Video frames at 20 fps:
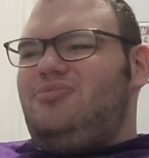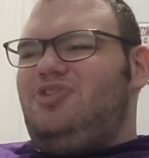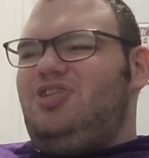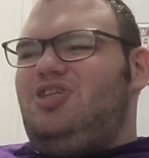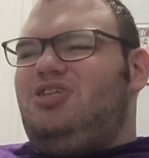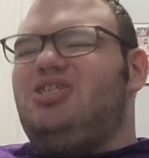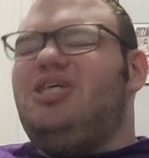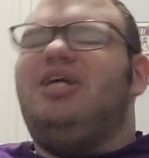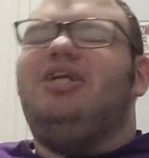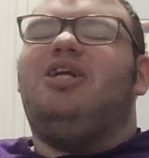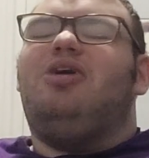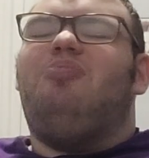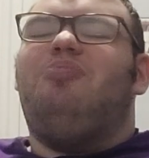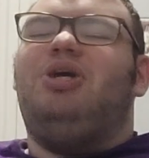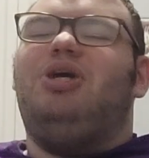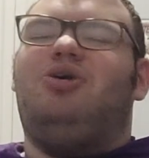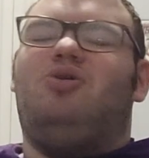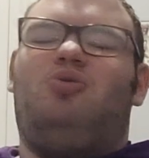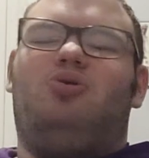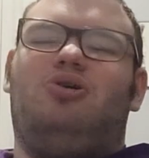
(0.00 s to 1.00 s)
she ended up
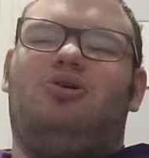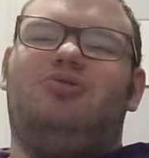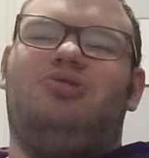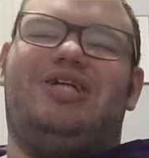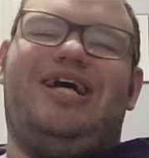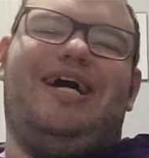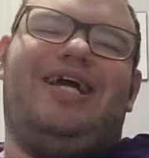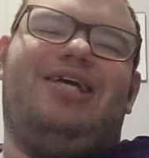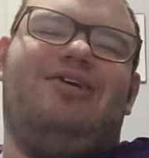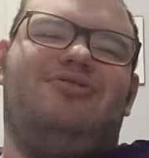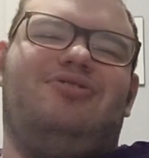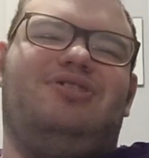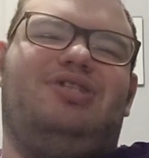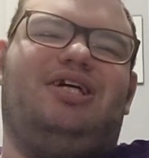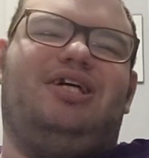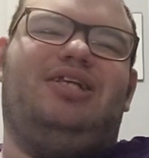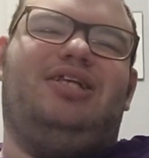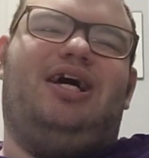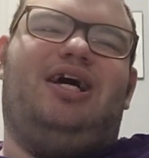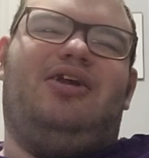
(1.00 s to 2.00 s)
being cool though. Jackie was
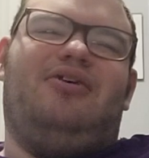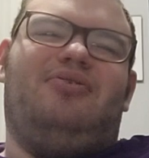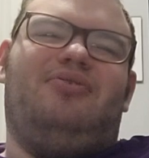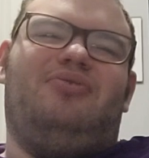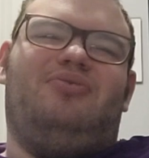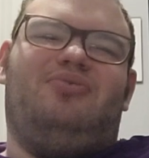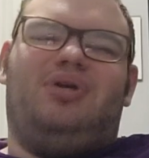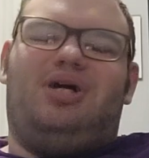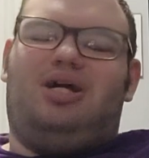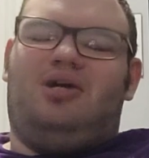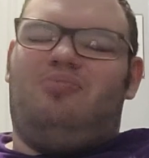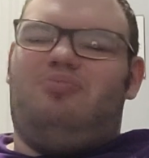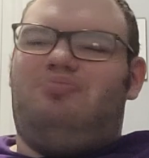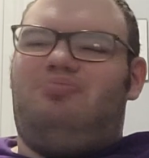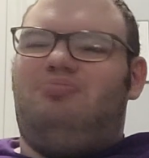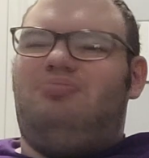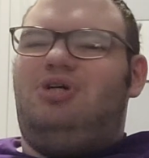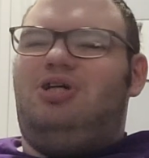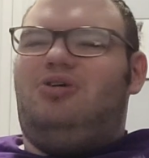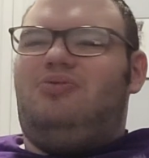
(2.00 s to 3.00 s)
like not a
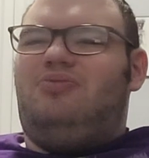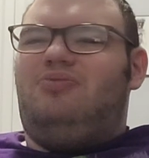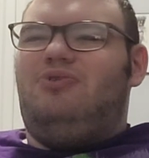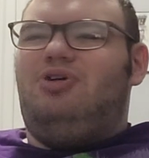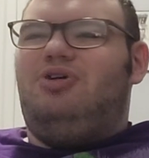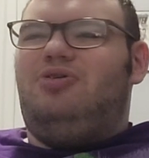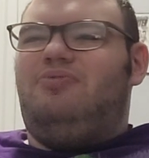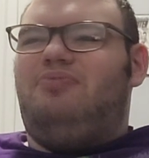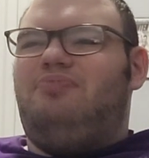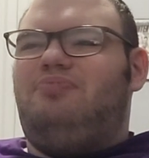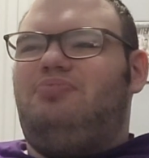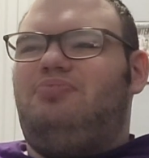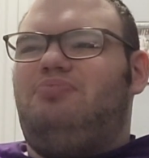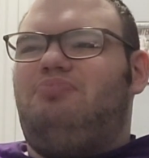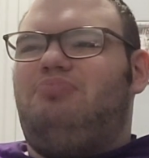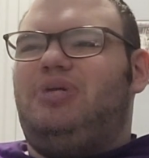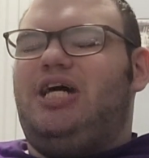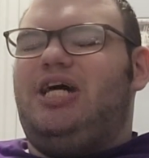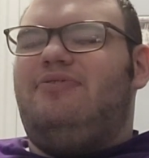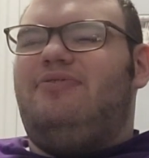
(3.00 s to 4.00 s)
real
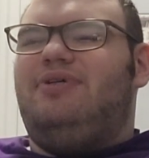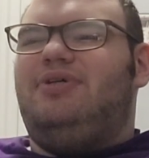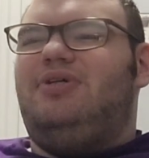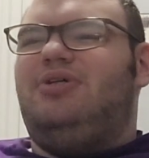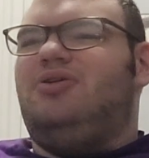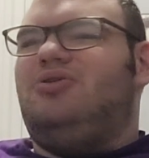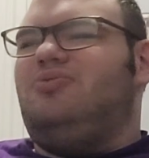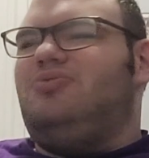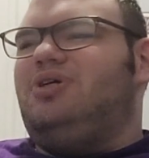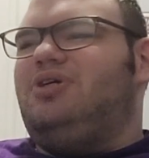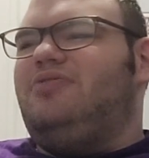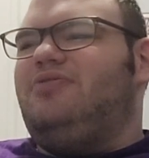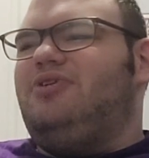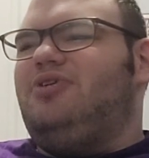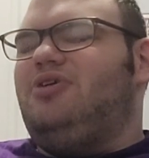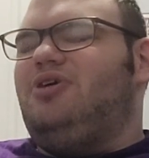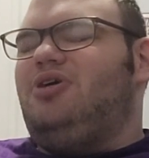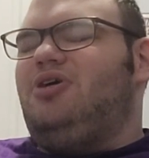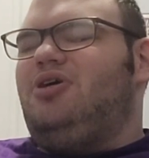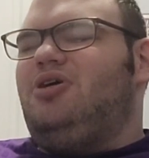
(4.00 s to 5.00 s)
bad villain or
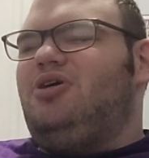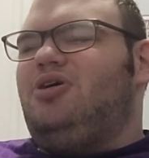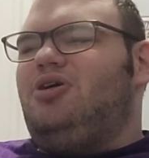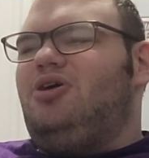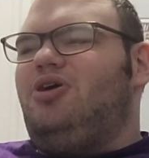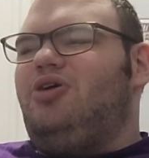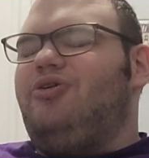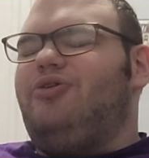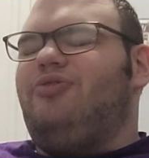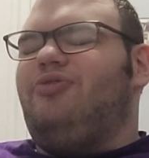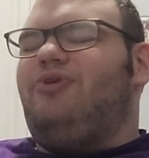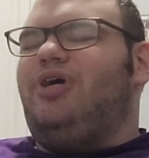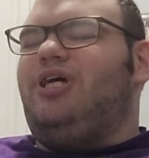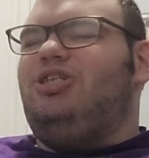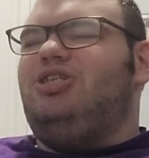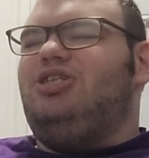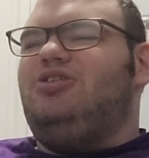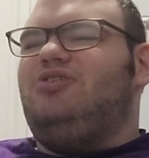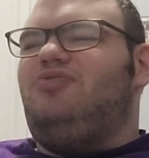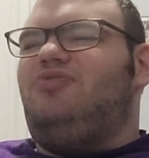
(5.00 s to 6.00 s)
whatever. Her and
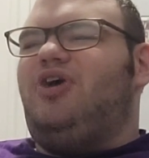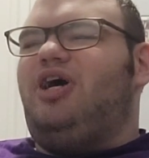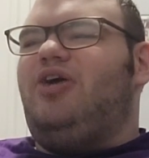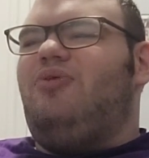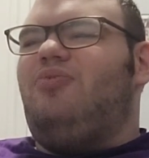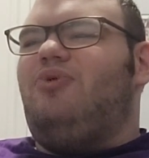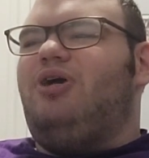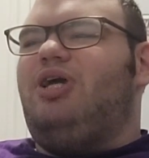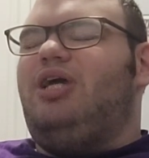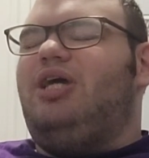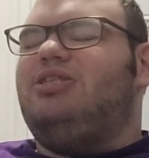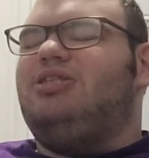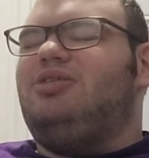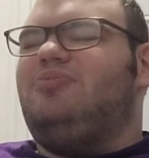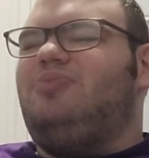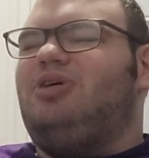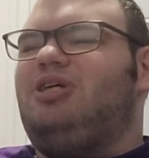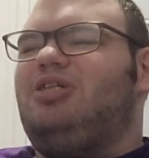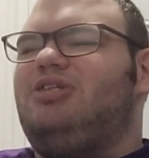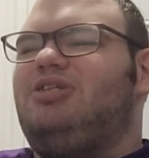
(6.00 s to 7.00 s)
Renji's fight where he ends
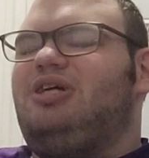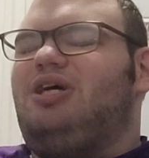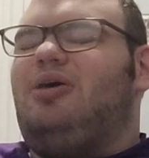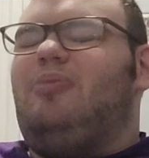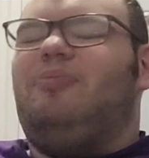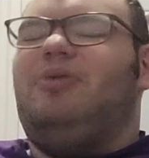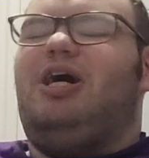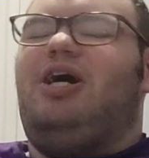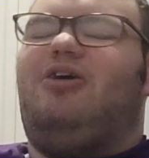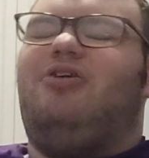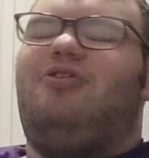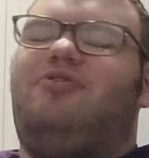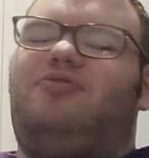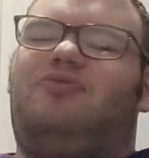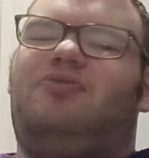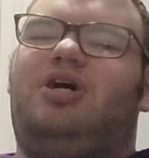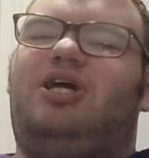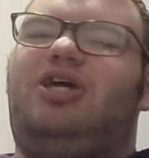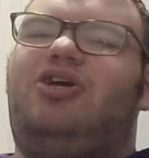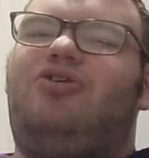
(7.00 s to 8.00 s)
up like he's like I'm not gonna
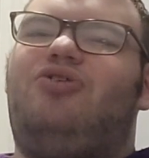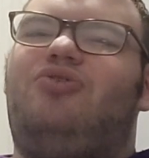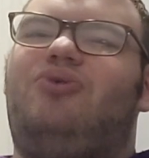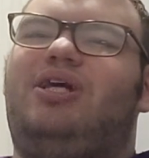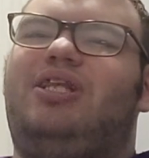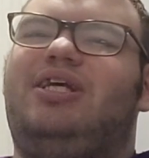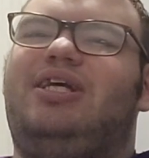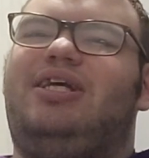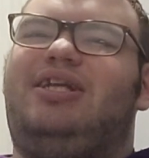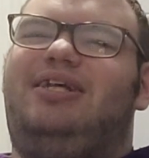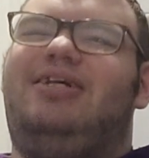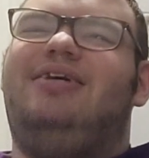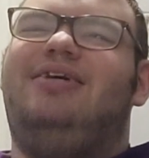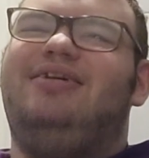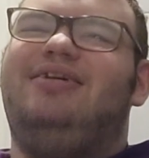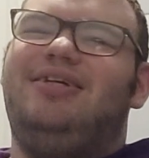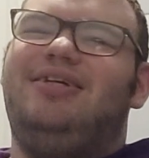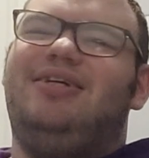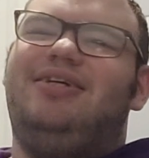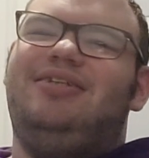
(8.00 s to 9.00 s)
fight you, and then
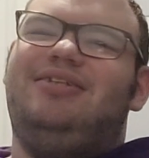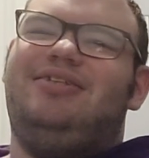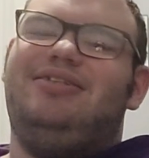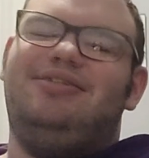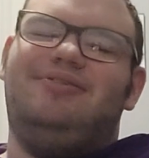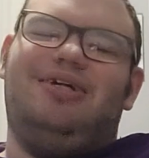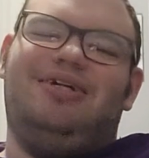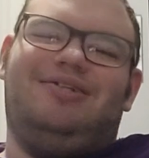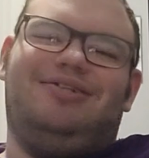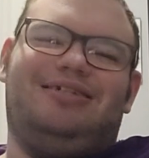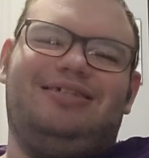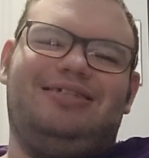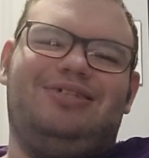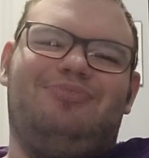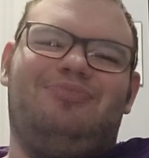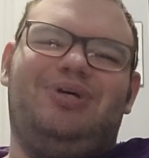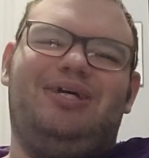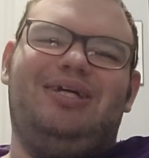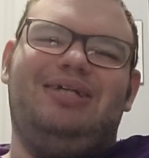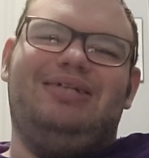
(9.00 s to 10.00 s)
she like tries to
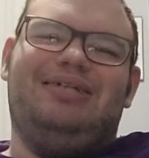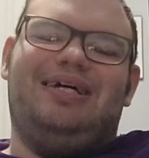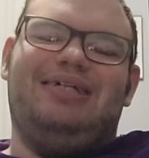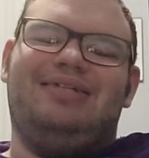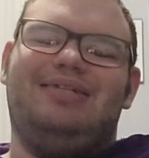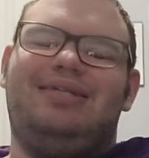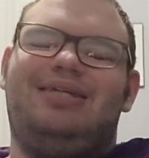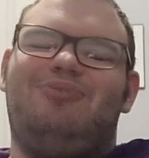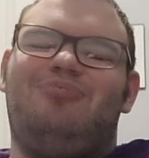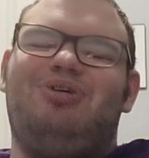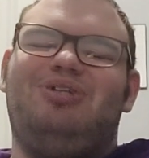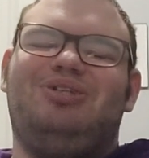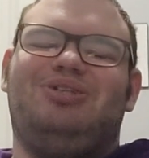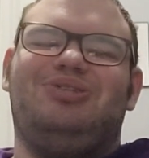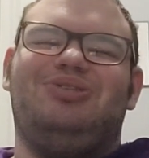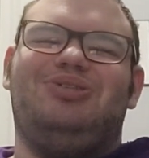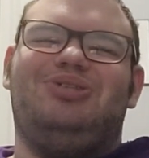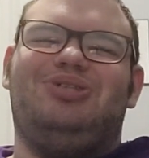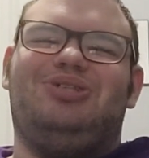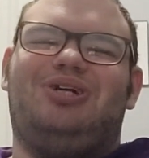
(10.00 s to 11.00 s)
beat his ass, and he
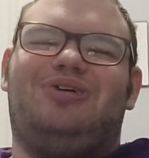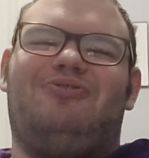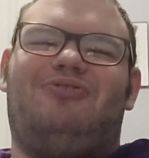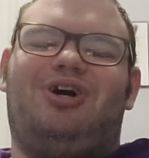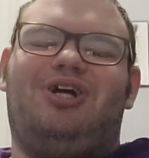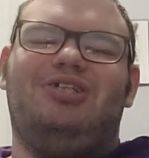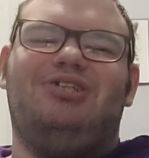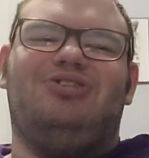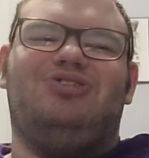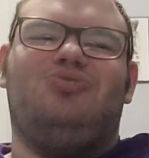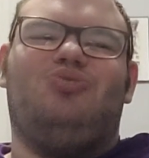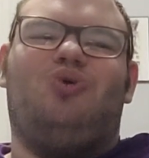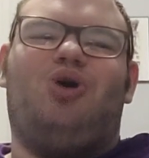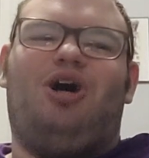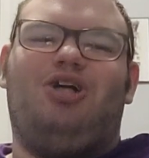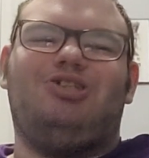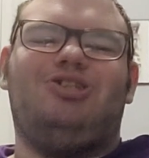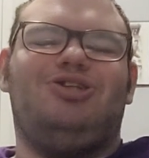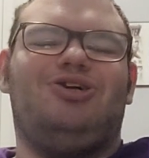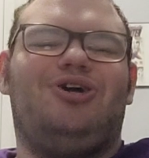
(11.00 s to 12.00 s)
basically just like fucking
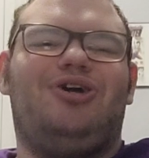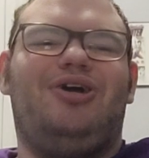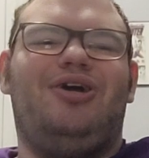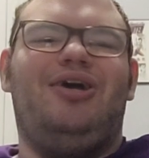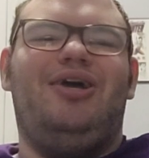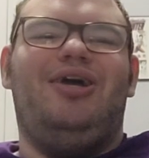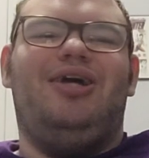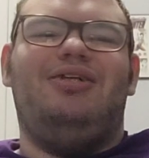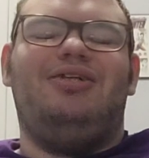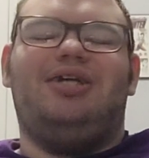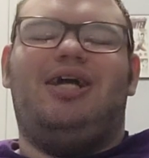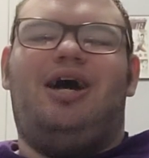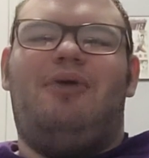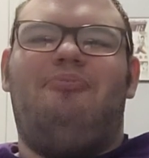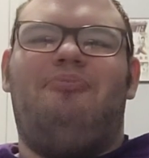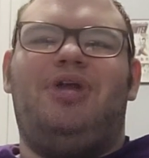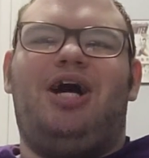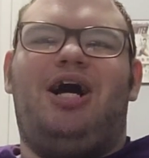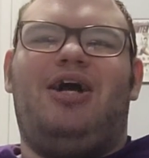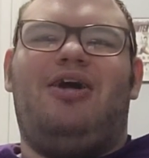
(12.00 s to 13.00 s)
swats her. And is like
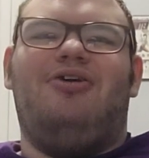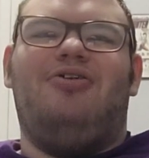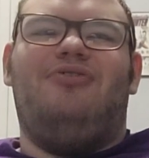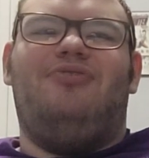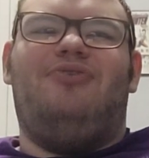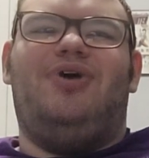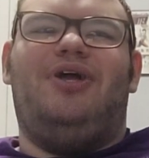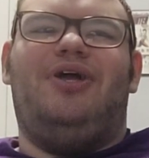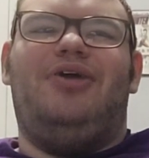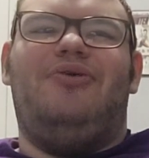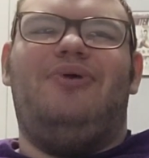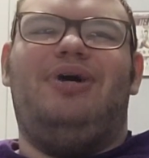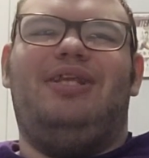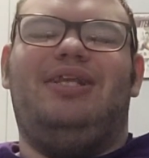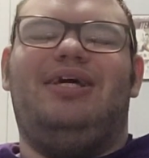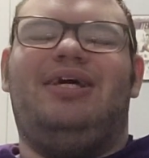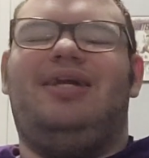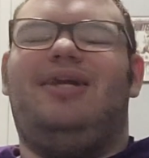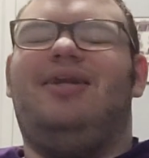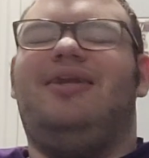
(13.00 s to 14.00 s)
I'm not gonna fight you, and
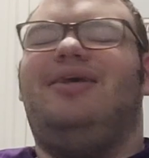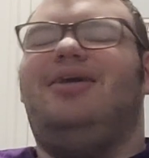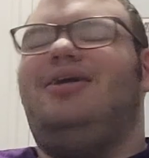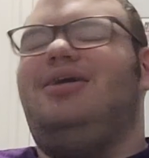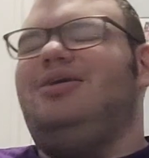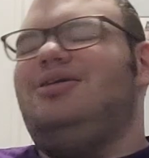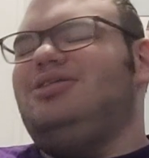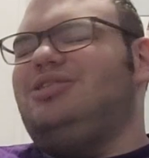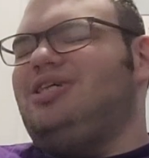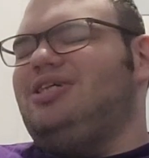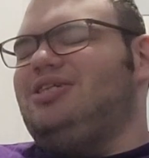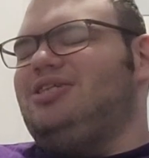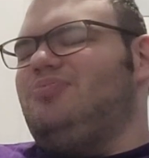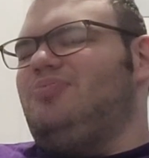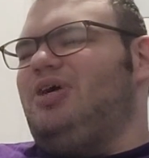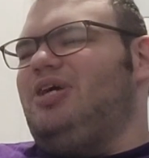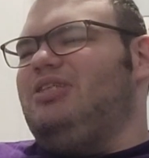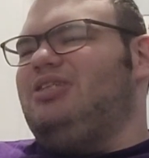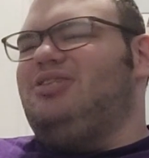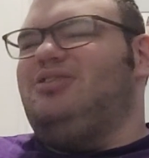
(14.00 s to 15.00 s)
then she ends up
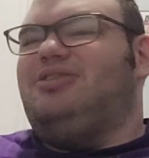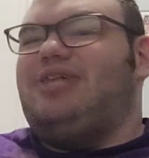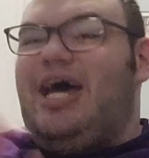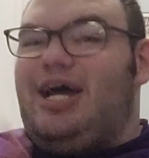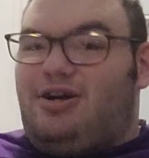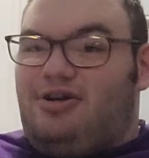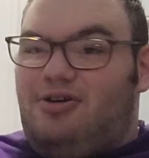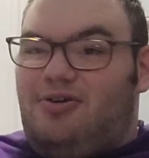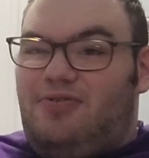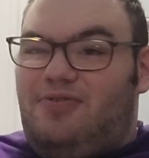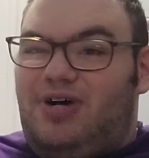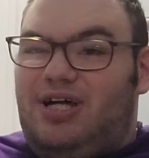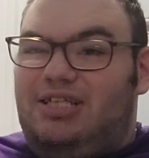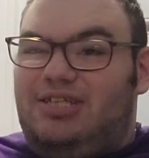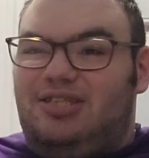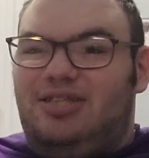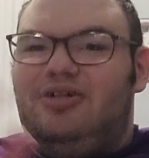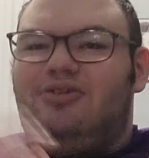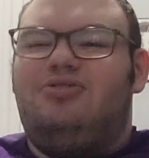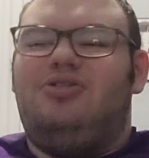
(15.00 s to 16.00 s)
like
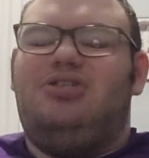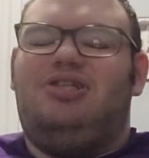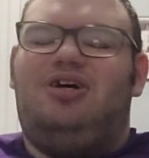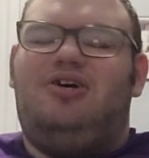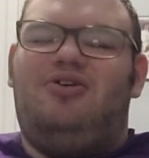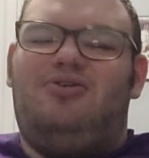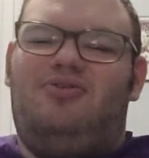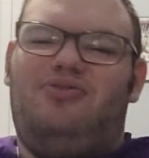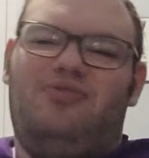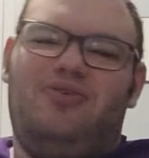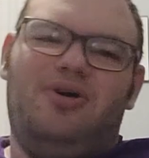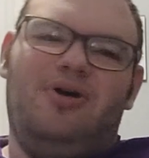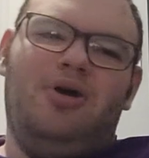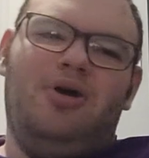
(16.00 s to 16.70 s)
sacrificing herself